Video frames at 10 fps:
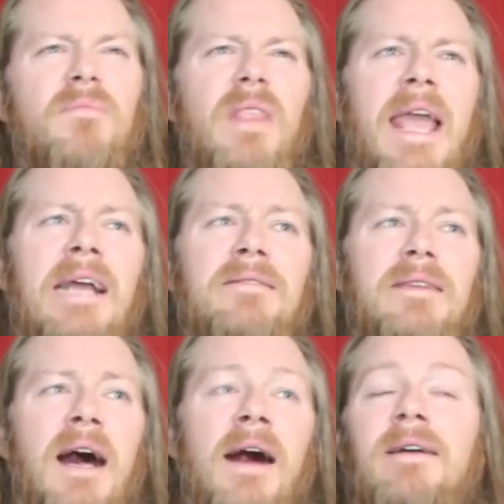And
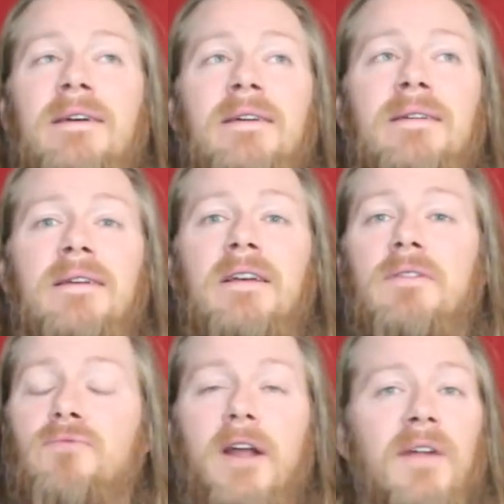
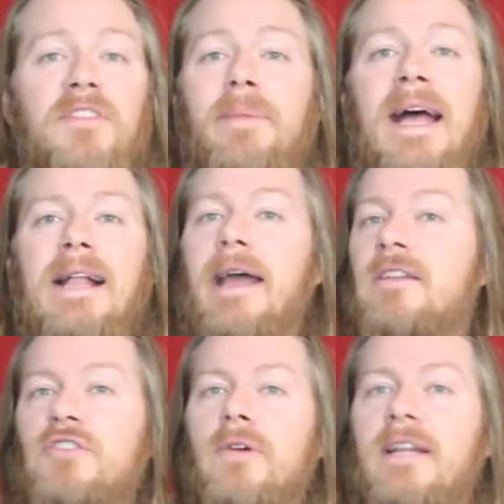right off the bat, I
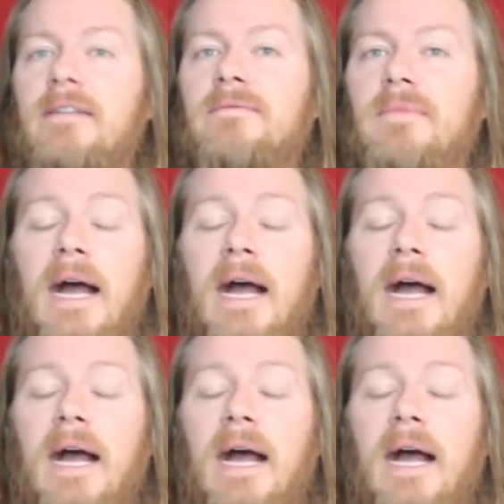enjoyed it.